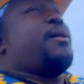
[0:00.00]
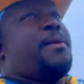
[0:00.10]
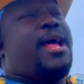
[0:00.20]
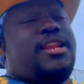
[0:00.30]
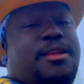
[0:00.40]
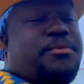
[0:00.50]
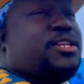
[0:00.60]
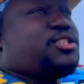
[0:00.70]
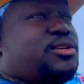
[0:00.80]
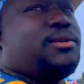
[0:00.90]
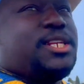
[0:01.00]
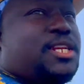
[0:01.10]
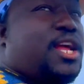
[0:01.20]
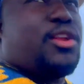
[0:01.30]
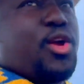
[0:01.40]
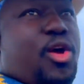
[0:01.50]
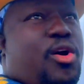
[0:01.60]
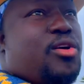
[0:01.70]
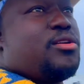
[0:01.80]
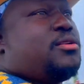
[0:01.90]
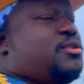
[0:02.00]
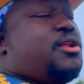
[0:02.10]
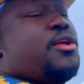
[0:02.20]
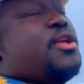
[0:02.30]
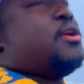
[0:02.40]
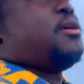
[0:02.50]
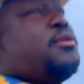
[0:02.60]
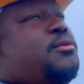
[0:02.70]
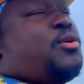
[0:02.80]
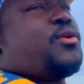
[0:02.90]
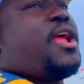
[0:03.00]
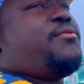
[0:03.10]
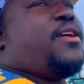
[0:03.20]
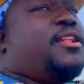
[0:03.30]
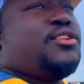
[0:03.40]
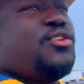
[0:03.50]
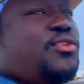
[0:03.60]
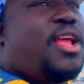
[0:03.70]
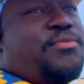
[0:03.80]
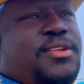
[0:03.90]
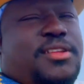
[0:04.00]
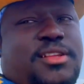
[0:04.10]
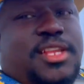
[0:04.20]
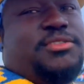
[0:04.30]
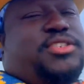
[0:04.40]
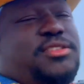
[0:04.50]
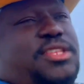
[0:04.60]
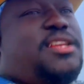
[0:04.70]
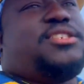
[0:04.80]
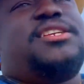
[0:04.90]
I need me some dinero. No reba. If she thinks